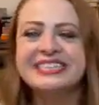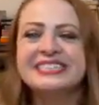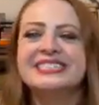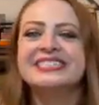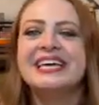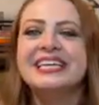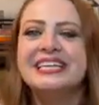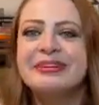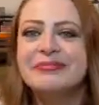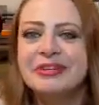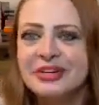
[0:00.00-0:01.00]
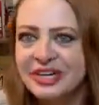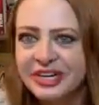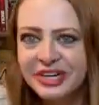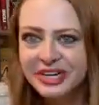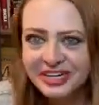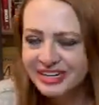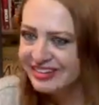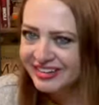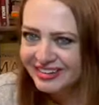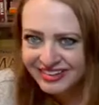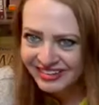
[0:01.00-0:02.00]
a day laborer.
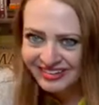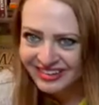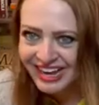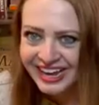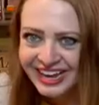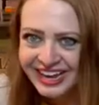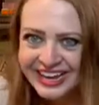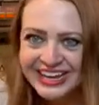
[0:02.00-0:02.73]
Okay.